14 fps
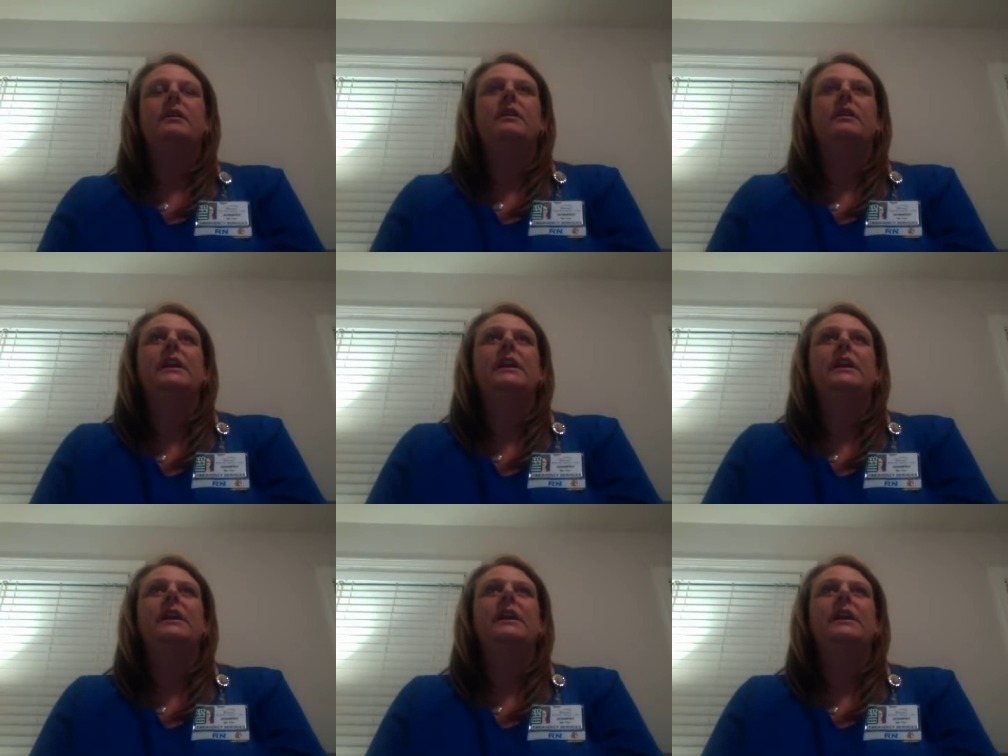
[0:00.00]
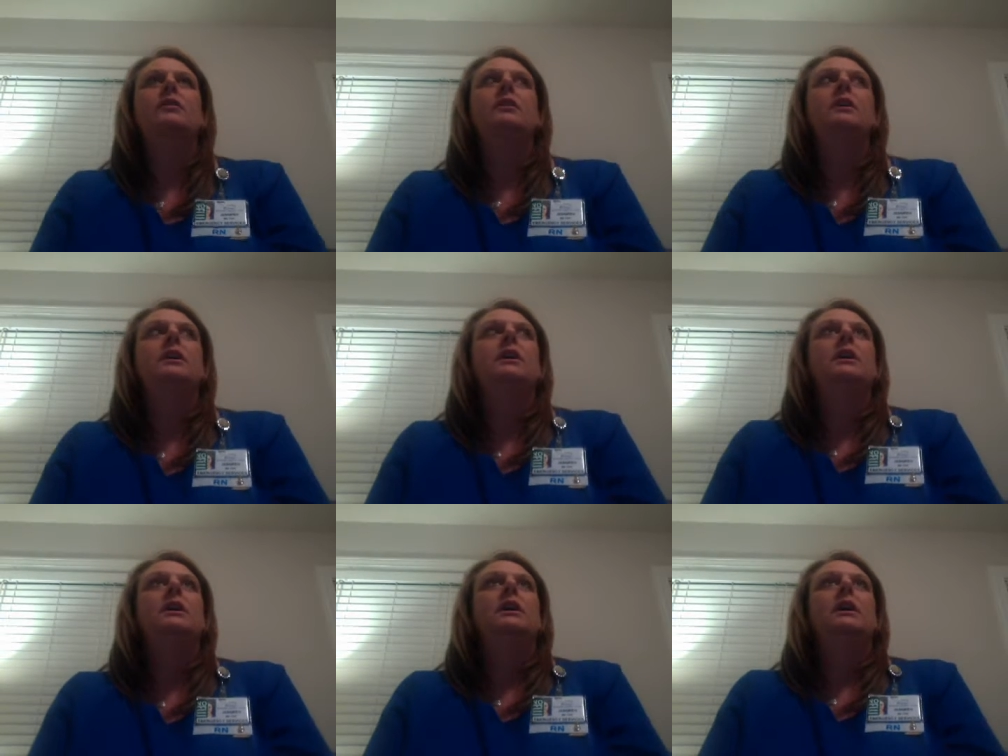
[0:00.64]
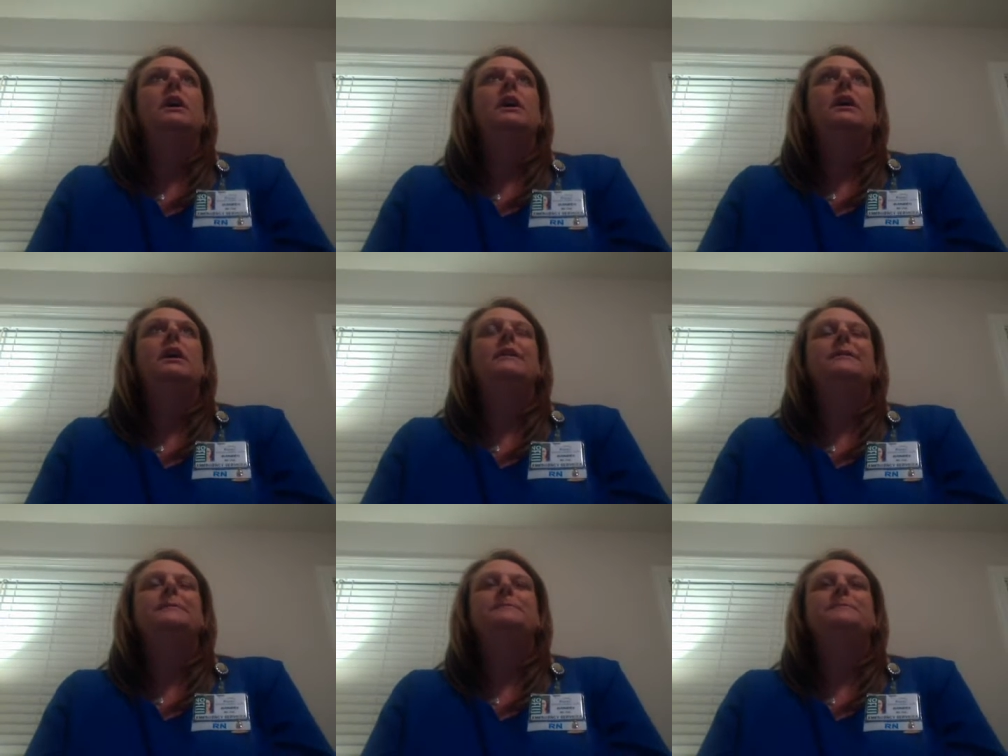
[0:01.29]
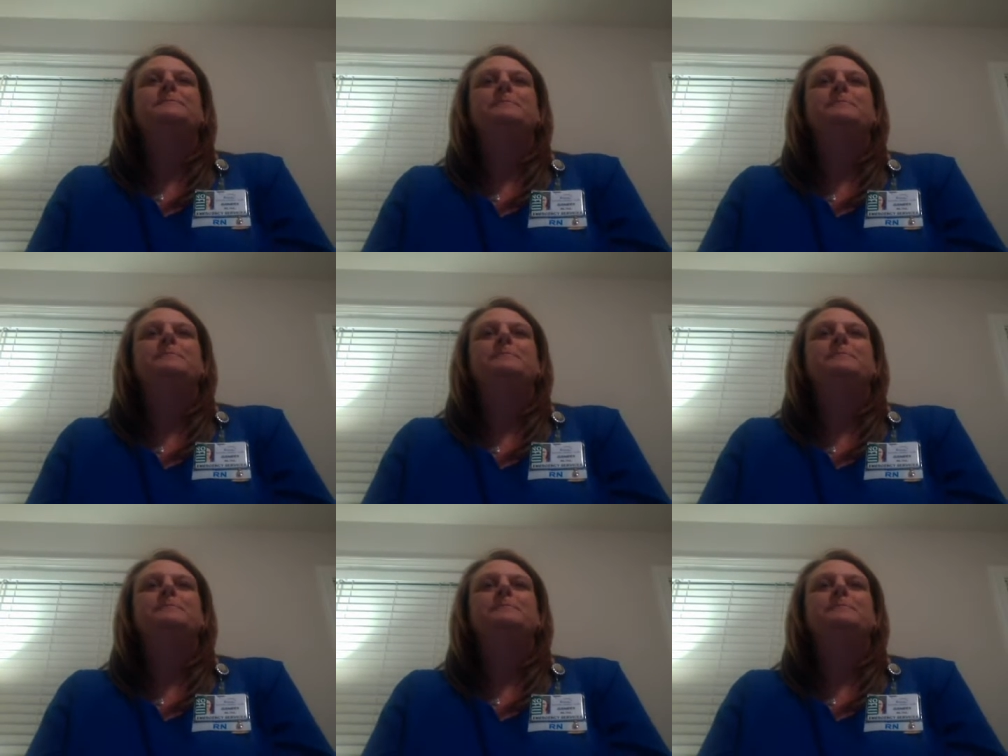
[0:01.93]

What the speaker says: Either, um,